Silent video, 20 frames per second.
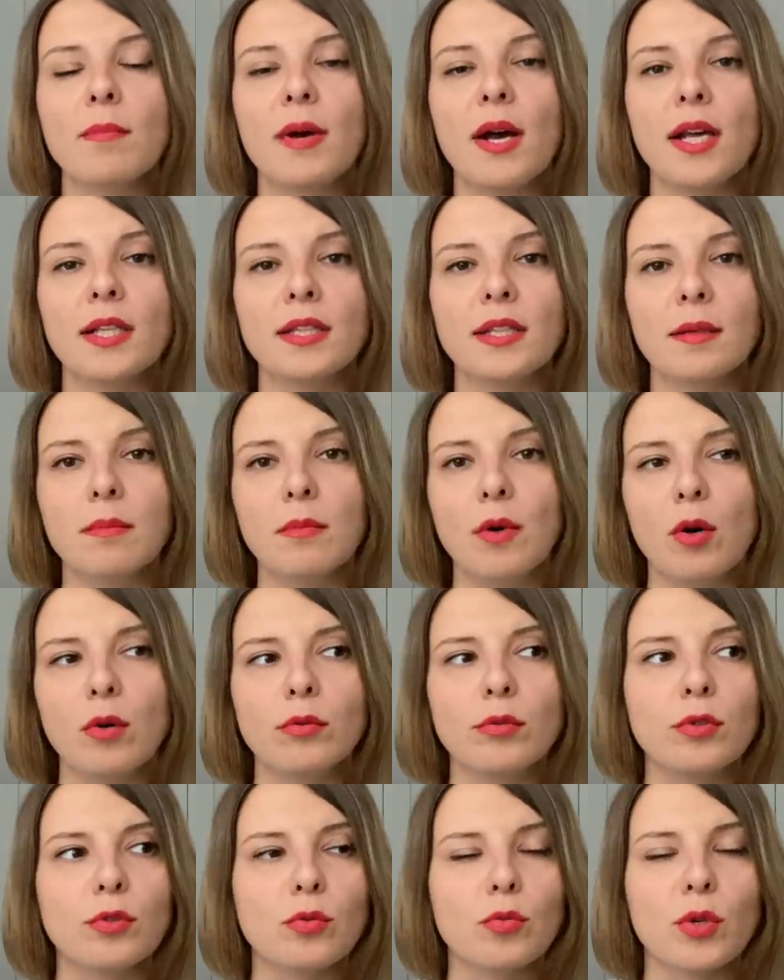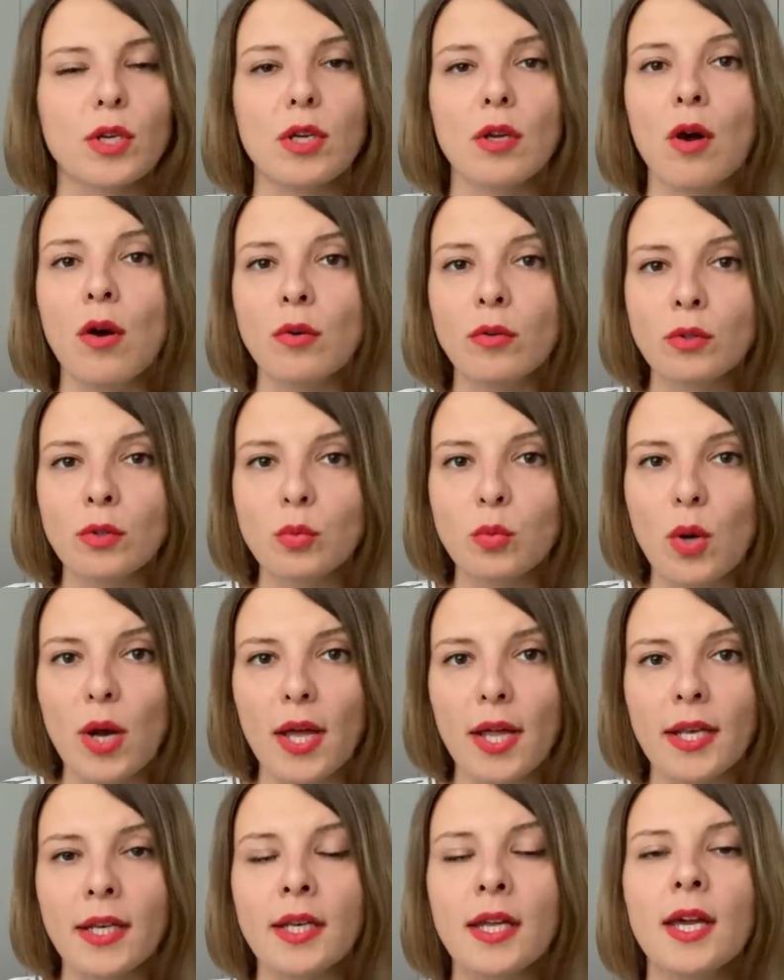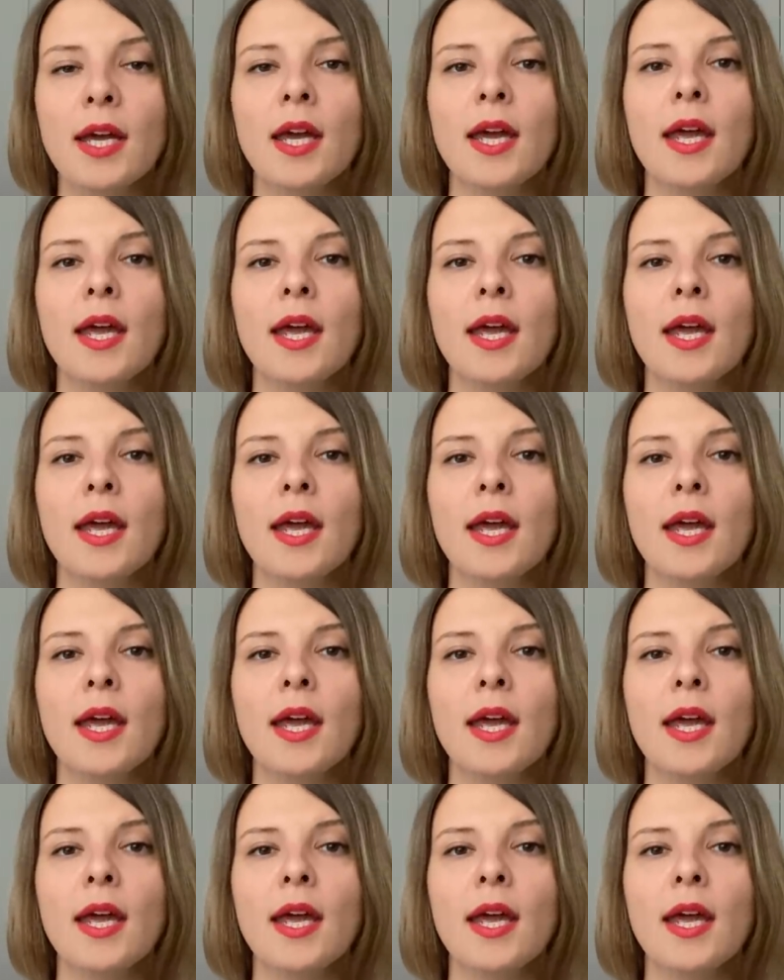but the most renowned one